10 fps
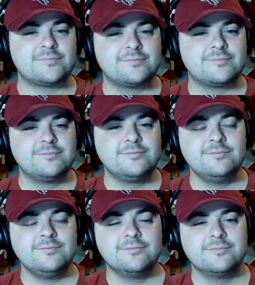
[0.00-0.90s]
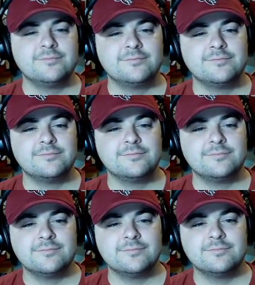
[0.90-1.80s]

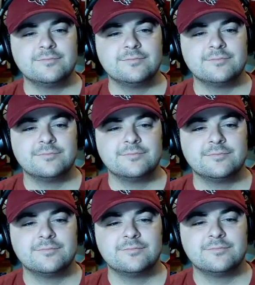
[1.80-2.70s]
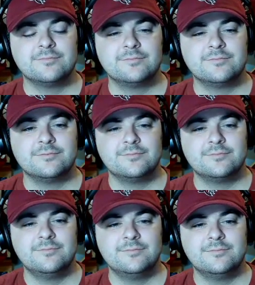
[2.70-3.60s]

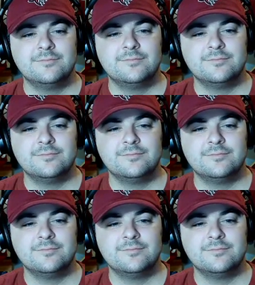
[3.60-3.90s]
(not speaking)